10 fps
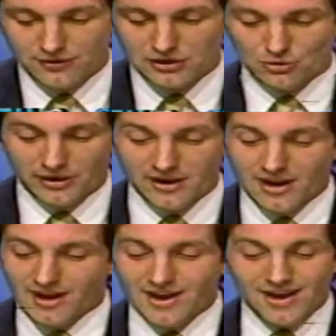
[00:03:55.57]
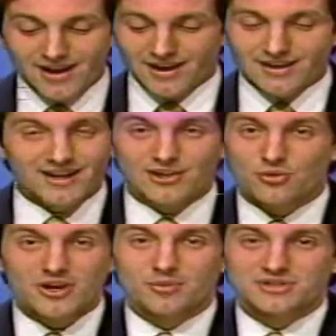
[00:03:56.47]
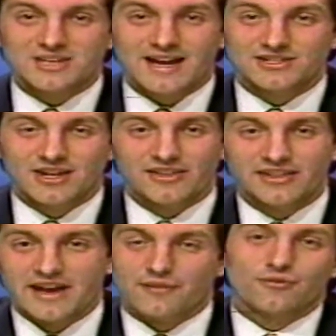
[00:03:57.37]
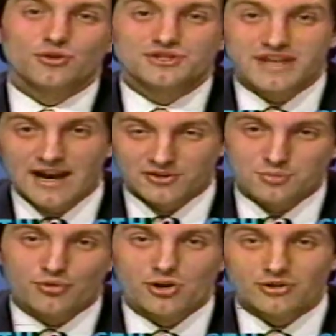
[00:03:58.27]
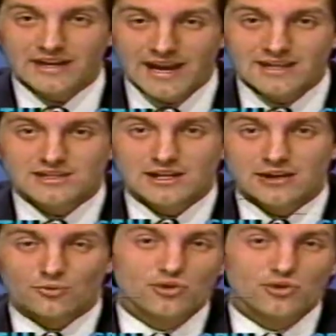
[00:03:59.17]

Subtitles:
victory. Incredible stats on the day. First downs, Brearley 18,